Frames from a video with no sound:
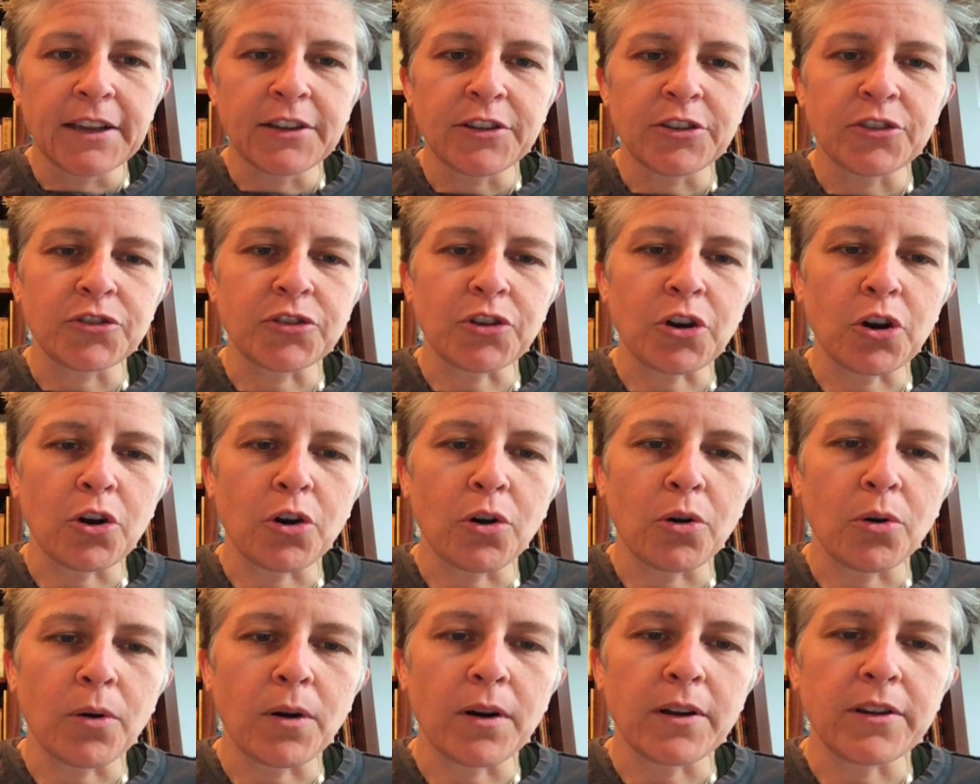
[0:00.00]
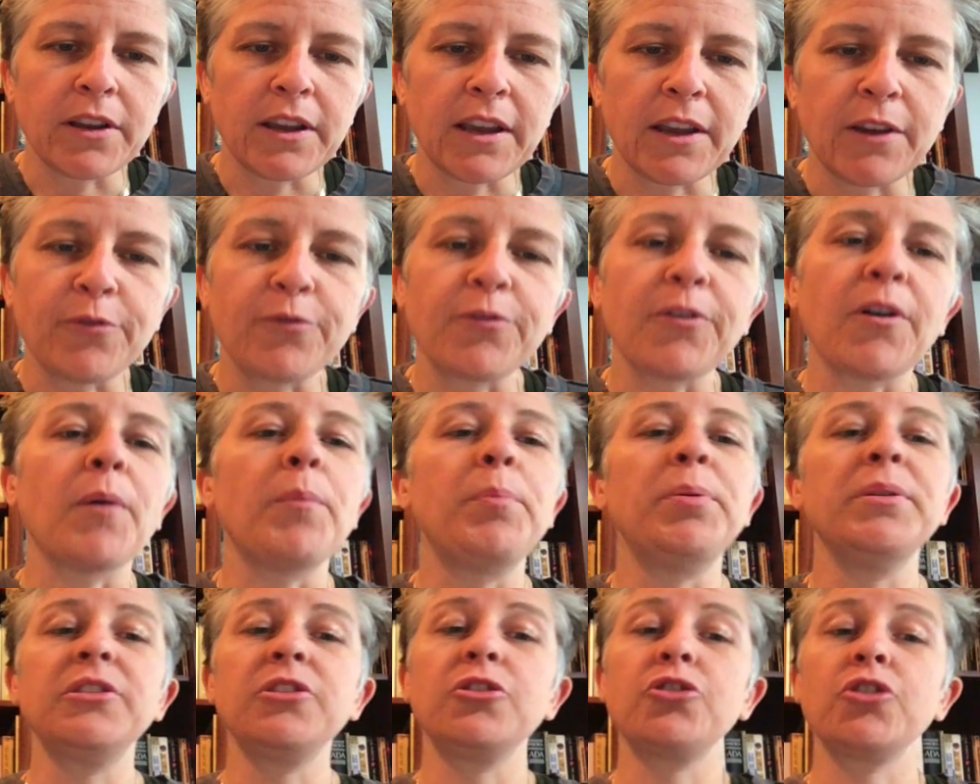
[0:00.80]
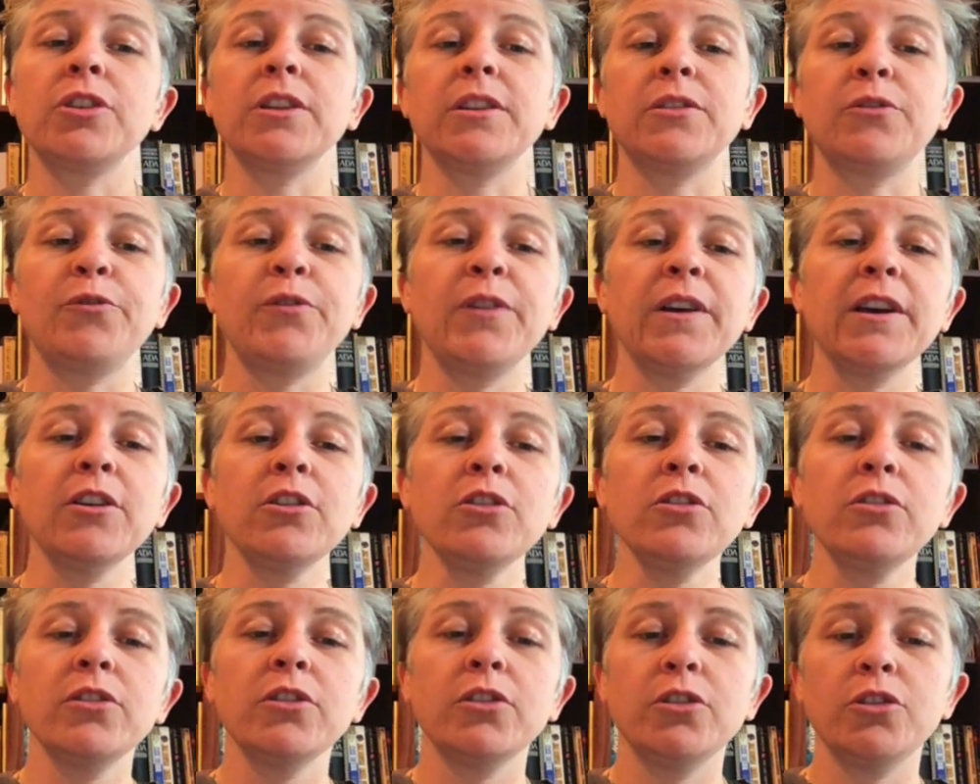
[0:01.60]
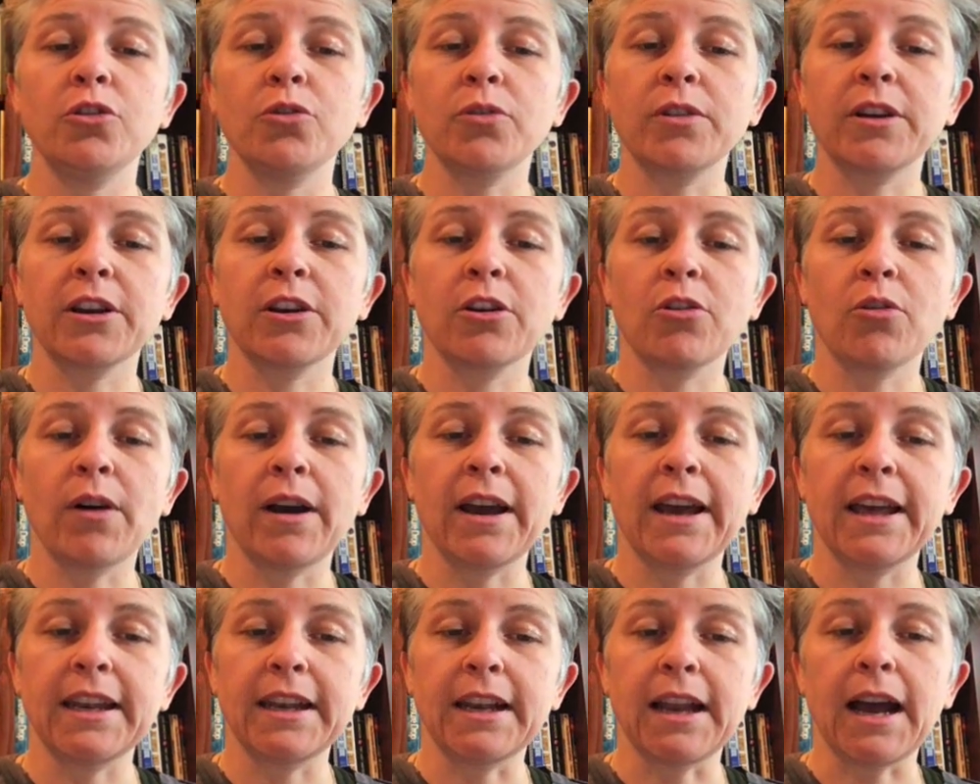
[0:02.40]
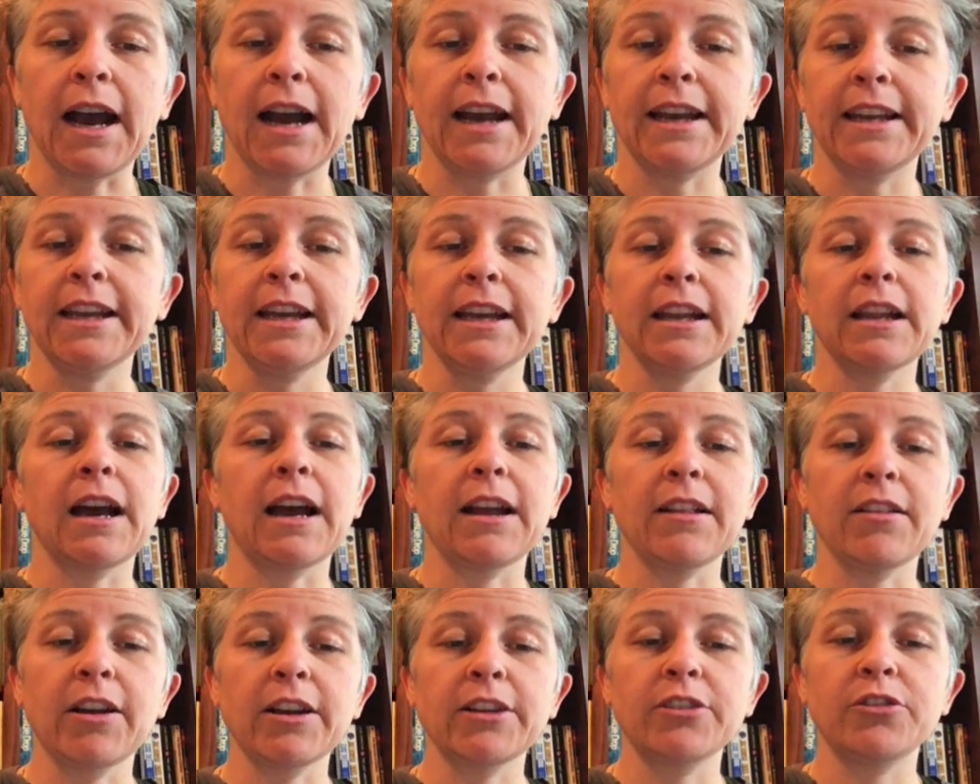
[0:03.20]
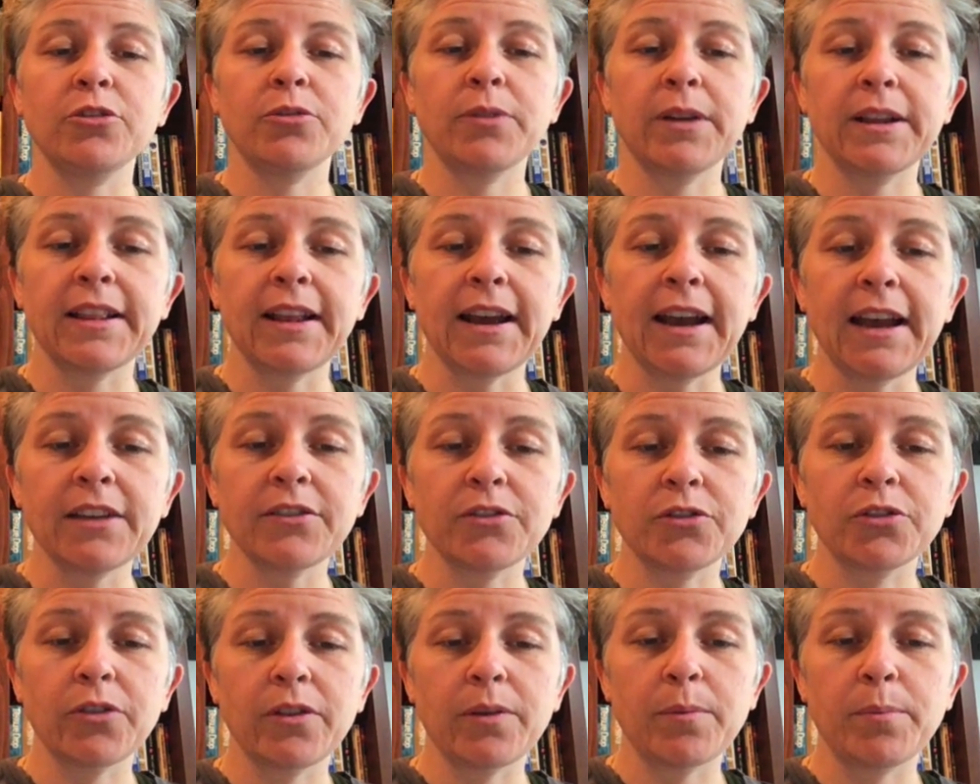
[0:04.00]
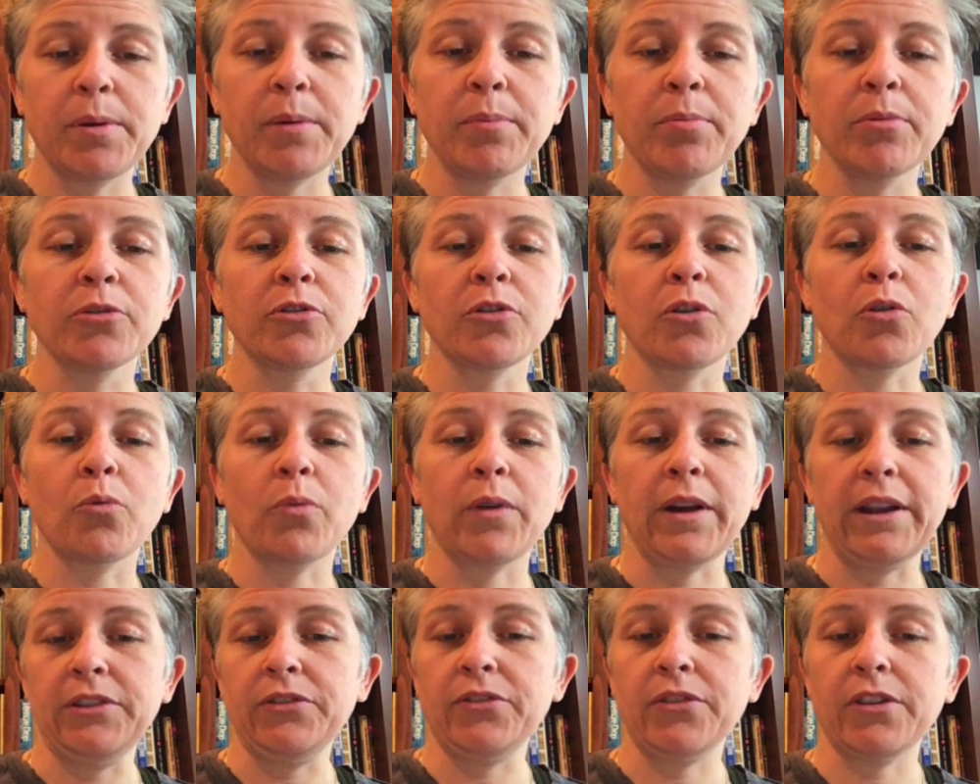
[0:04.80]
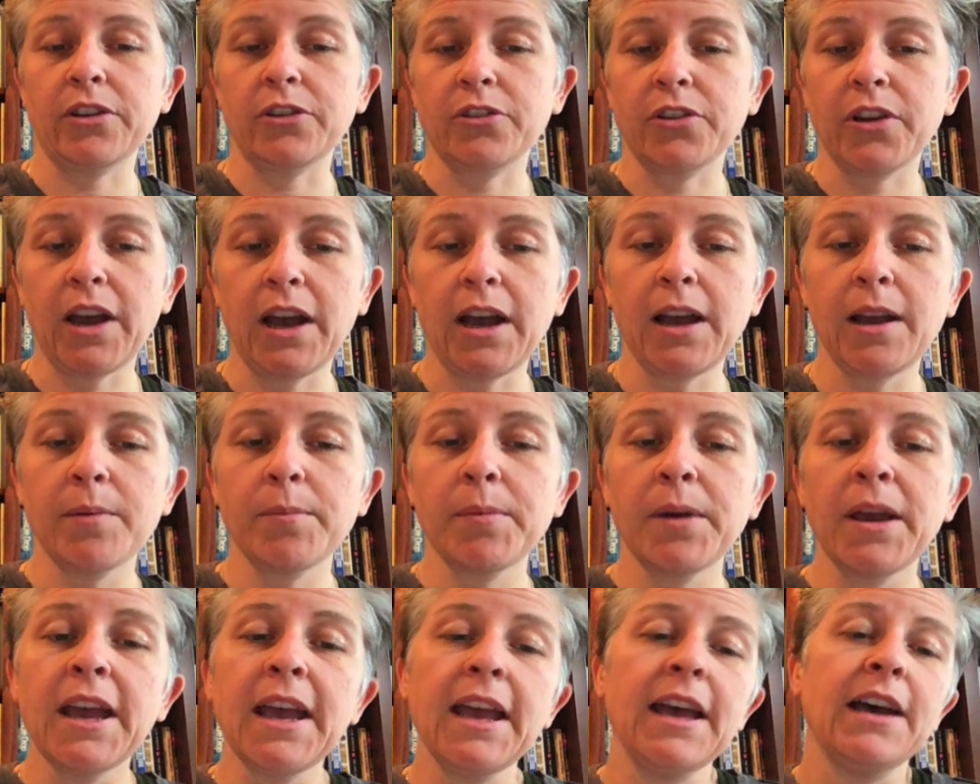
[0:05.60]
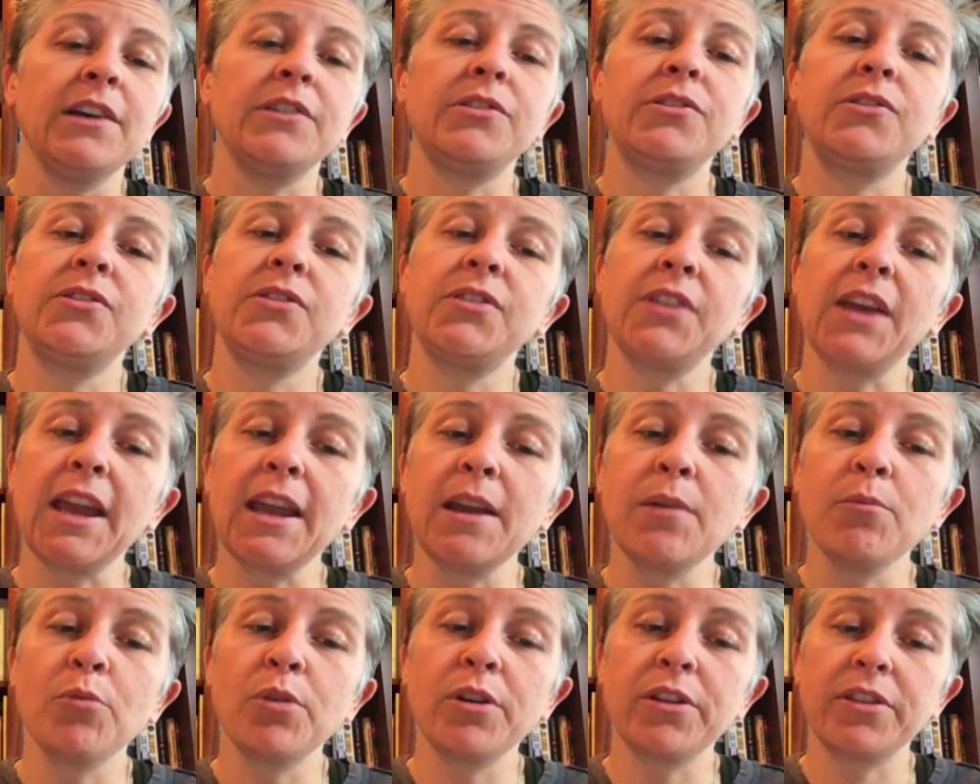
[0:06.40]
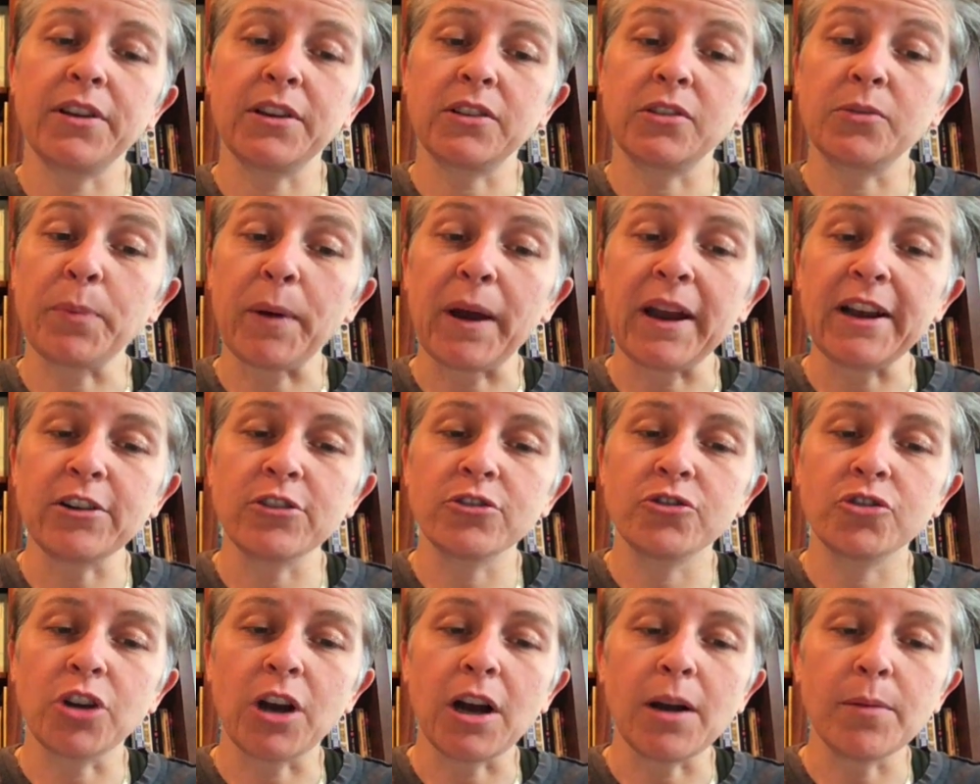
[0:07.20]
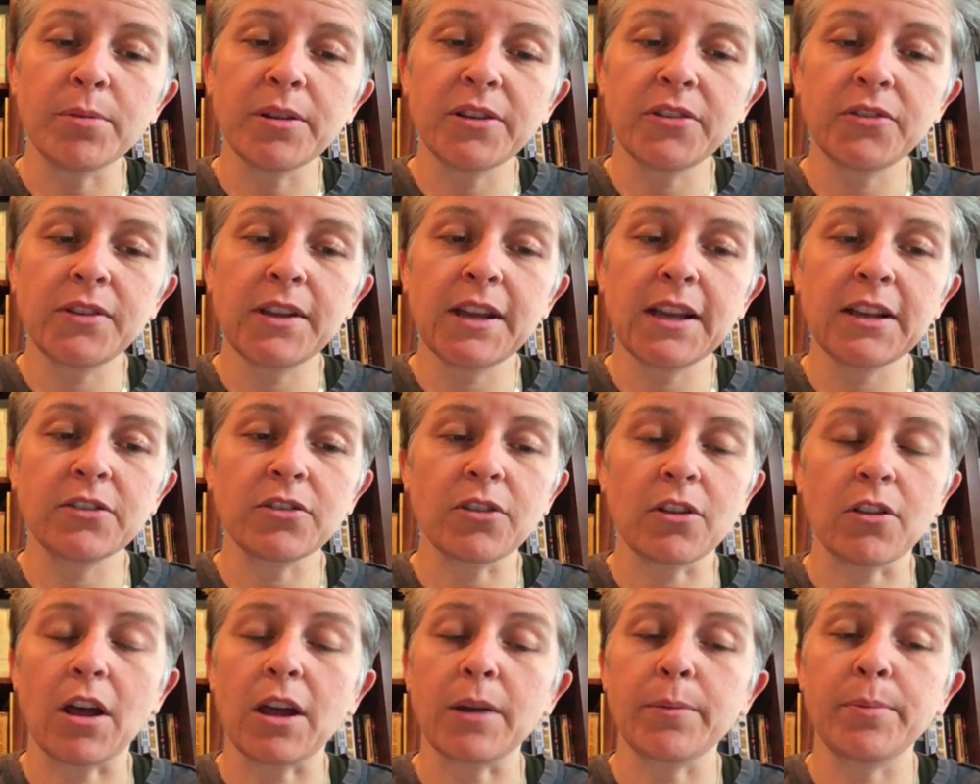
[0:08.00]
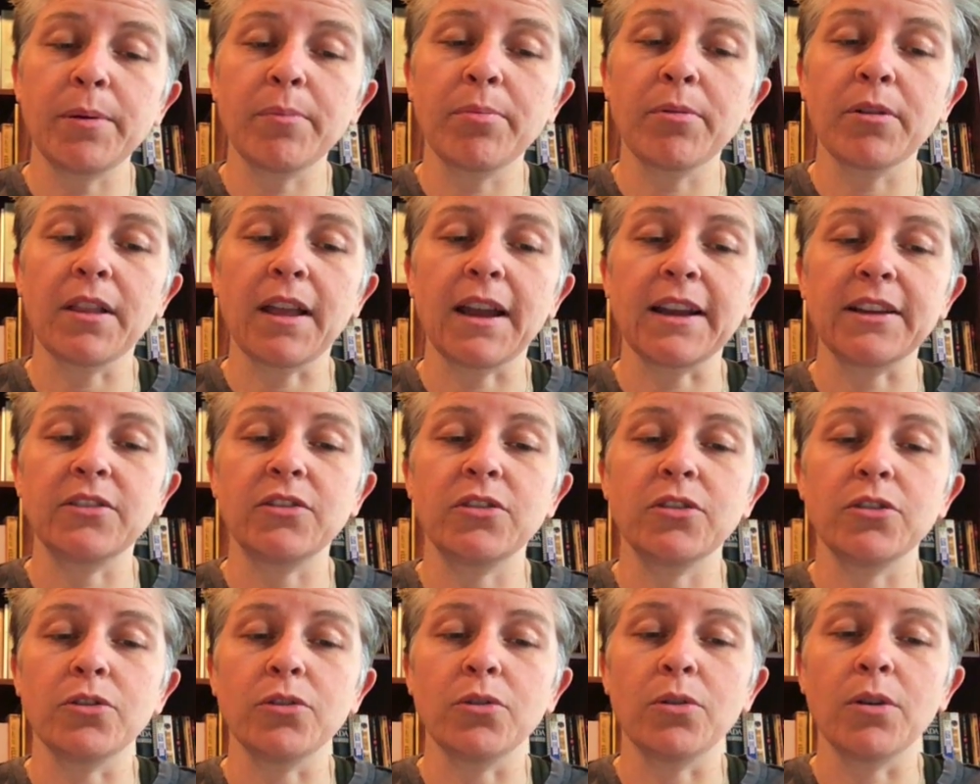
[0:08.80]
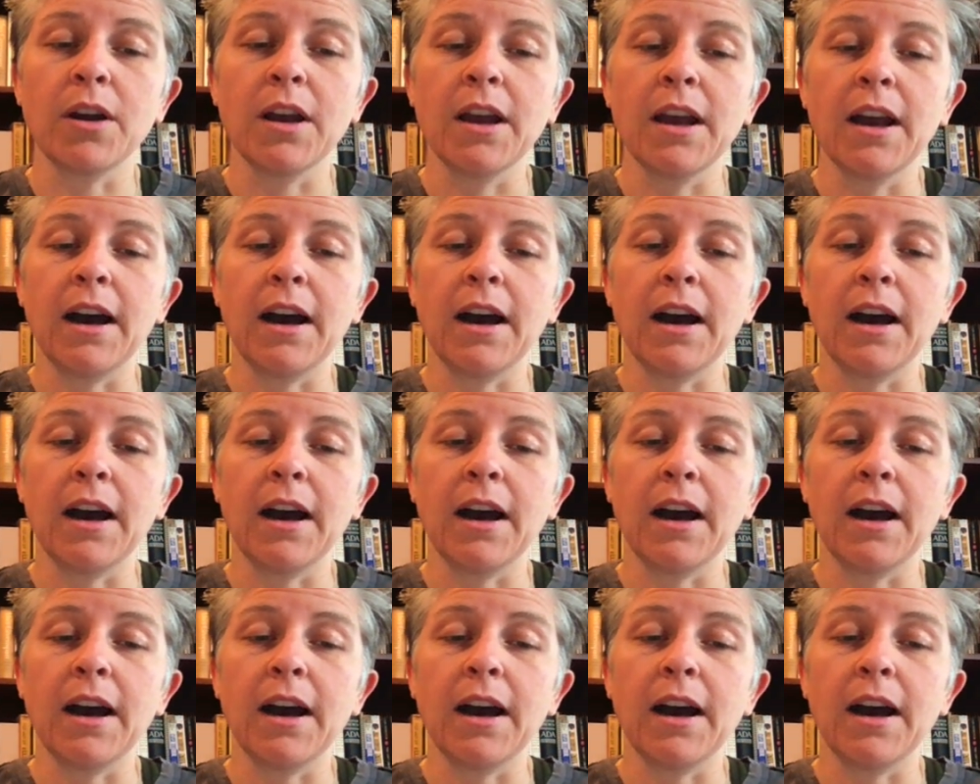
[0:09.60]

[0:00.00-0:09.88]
So if a position is filled, you can go ahead and hide it. I like doing that so that people don't waste their time. Same with expired job listings. A lot of people like to,